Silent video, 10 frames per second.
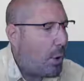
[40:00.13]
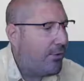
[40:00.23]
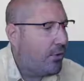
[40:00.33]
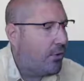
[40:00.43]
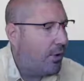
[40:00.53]

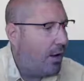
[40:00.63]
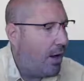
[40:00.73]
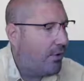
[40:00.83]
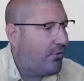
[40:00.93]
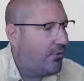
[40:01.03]
got your
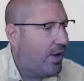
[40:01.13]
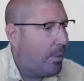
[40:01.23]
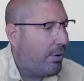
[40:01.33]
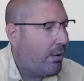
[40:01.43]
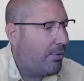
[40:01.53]

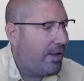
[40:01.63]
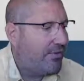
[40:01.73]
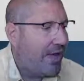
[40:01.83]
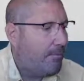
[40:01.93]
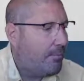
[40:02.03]
on-screen programming
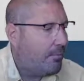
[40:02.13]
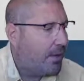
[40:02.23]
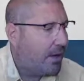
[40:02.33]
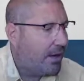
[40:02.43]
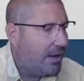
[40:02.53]
exam,
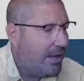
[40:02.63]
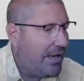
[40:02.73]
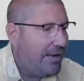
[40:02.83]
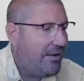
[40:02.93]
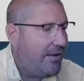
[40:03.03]
a
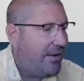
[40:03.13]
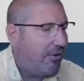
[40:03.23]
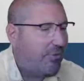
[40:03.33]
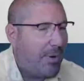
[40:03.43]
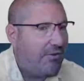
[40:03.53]
clearly
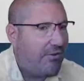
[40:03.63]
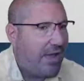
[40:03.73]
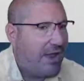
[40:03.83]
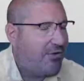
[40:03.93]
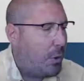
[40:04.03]
detailed
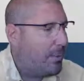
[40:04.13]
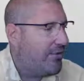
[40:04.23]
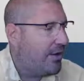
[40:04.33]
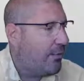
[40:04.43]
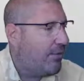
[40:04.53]
specification,
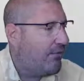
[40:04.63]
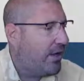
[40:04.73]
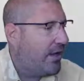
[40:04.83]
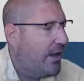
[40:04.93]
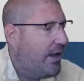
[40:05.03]
particularly with
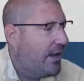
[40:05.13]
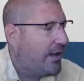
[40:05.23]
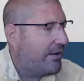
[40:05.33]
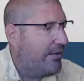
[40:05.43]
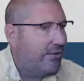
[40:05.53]
the
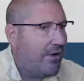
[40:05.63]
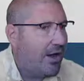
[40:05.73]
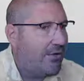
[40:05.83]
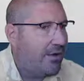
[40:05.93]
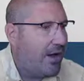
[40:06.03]
Getting
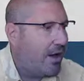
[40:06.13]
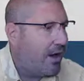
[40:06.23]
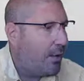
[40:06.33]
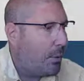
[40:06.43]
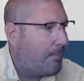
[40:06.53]
Started
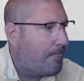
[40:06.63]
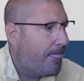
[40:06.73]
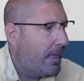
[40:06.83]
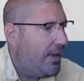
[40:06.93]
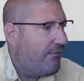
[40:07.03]
guide.
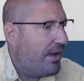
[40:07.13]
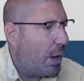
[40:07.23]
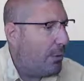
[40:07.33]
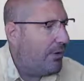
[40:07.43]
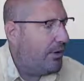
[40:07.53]
They
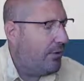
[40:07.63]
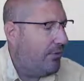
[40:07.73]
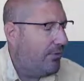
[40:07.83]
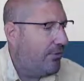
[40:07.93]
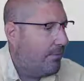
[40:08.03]
only
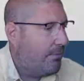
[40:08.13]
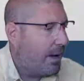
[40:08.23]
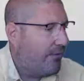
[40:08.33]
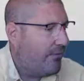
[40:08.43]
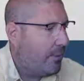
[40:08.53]
use
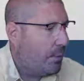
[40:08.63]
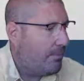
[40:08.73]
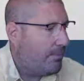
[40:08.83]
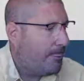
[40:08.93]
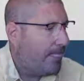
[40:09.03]
Python,
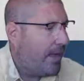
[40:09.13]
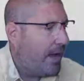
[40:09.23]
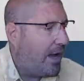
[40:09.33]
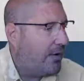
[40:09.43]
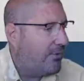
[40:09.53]

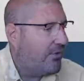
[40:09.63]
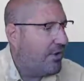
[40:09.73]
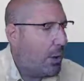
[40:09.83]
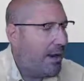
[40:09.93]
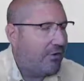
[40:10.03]
and
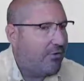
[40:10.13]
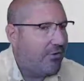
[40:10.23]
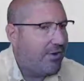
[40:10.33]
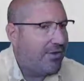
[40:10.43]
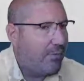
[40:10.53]
there's no
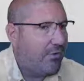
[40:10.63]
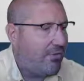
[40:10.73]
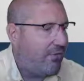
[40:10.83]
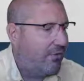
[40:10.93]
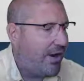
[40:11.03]
extra exam
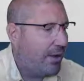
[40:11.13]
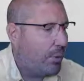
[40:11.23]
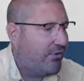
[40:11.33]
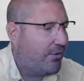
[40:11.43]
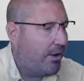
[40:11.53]
reference
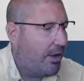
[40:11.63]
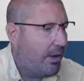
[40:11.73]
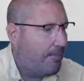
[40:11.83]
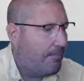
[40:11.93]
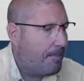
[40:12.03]
language to
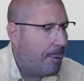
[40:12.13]
learn.